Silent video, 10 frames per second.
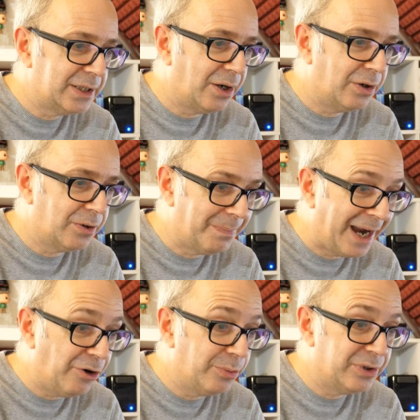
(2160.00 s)
are
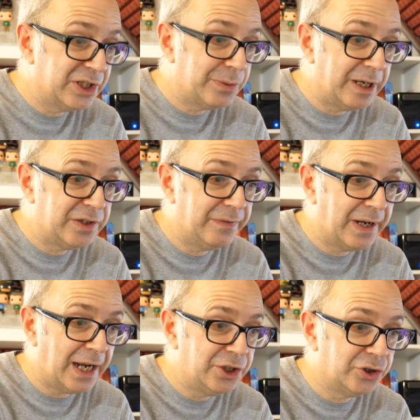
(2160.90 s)
comparable in
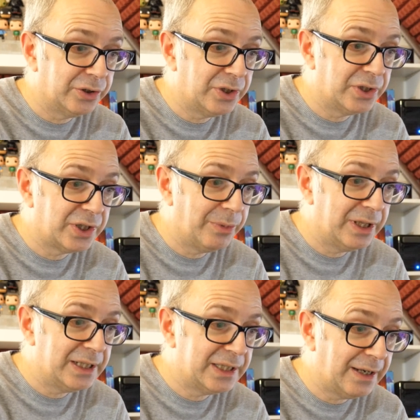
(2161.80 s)
specification to some of
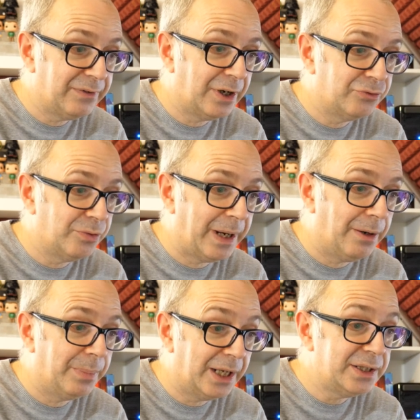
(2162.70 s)
these seven hundred
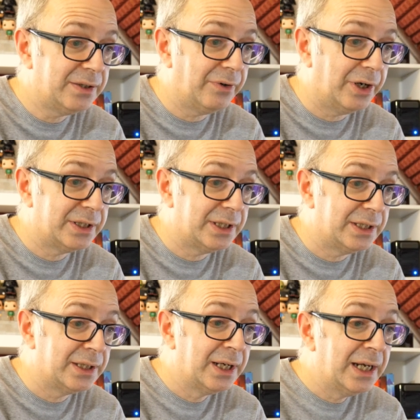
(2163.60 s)
pound plus
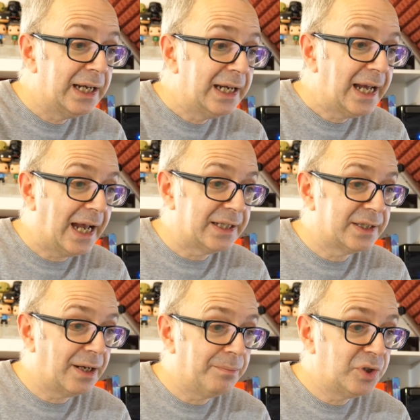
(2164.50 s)
devices at
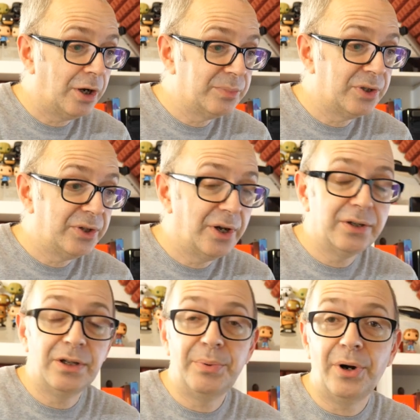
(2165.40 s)
sometimes a
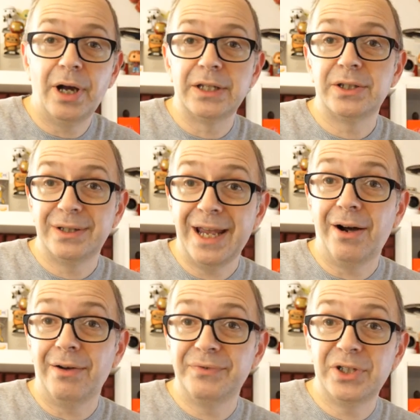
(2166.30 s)
third of the price.
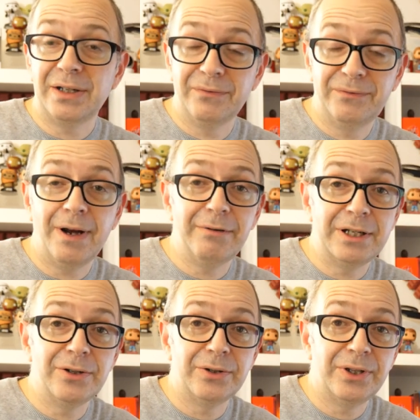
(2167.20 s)
Yeah, I've seen very
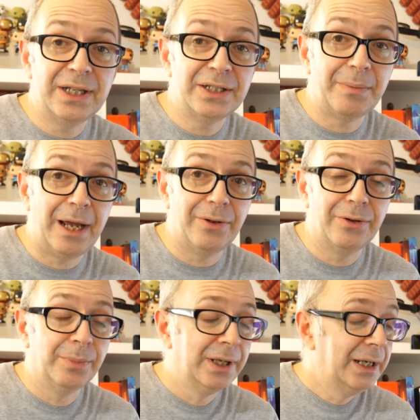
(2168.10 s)
good things about
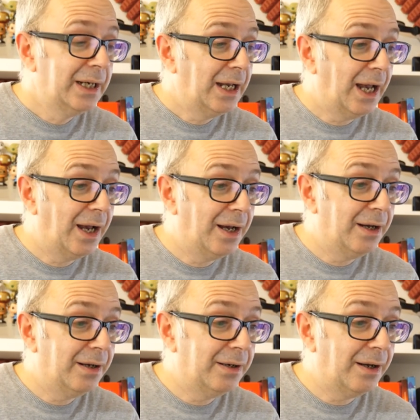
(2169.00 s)
them.
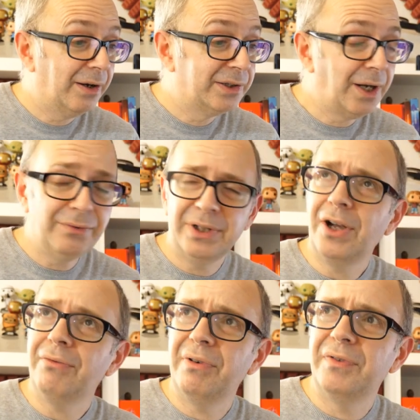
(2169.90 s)
Uh, I don't think
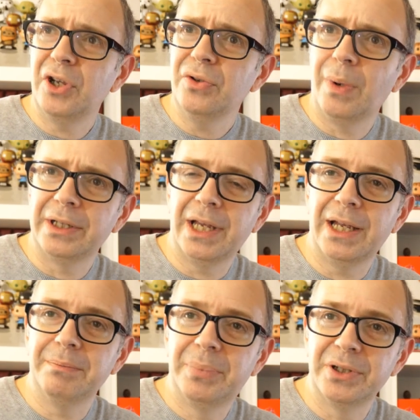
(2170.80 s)
I've reviewed one
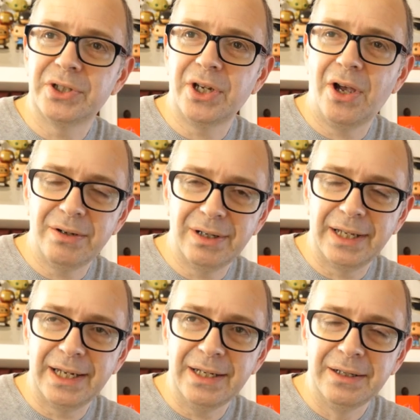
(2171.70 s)
yet, but
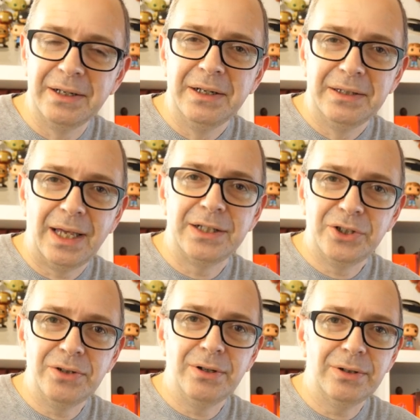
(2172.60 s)
certainly they
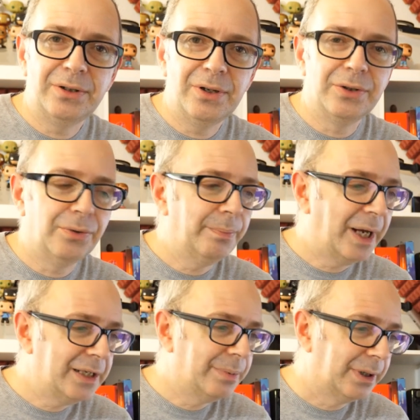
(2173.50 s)
do look good on
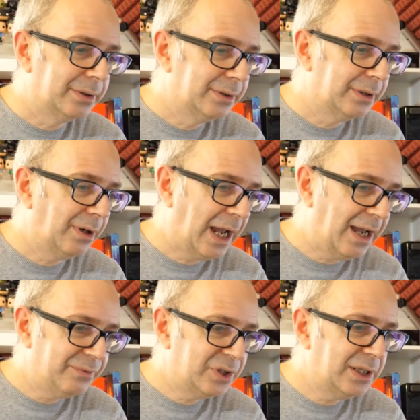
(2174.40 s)
paper, and I
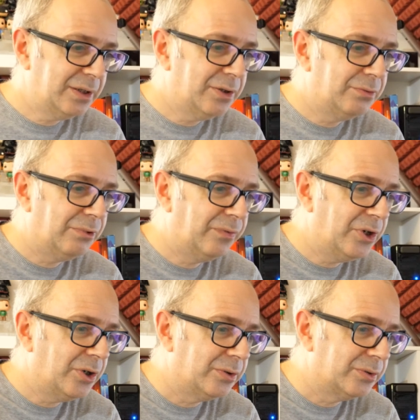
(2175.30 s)
have seen good
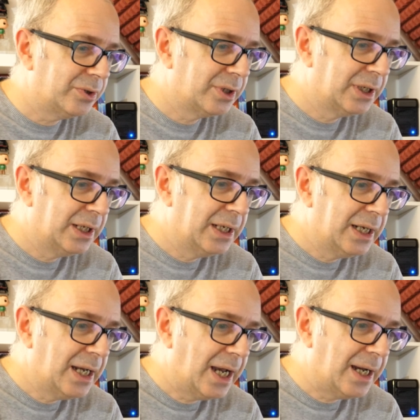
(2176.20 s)
reviews.
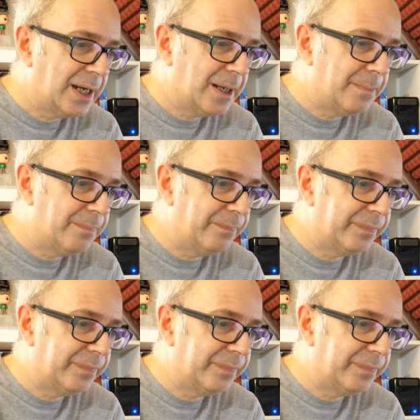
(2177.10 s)
Um,